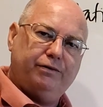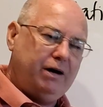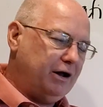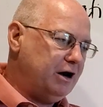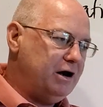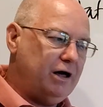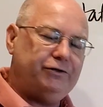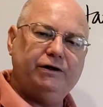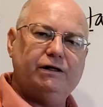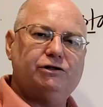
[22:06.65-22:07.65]
about
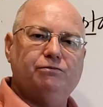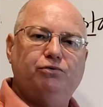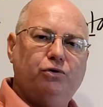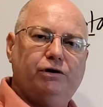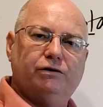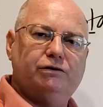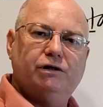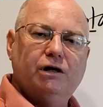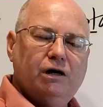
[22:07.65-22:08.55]
nothing that's important,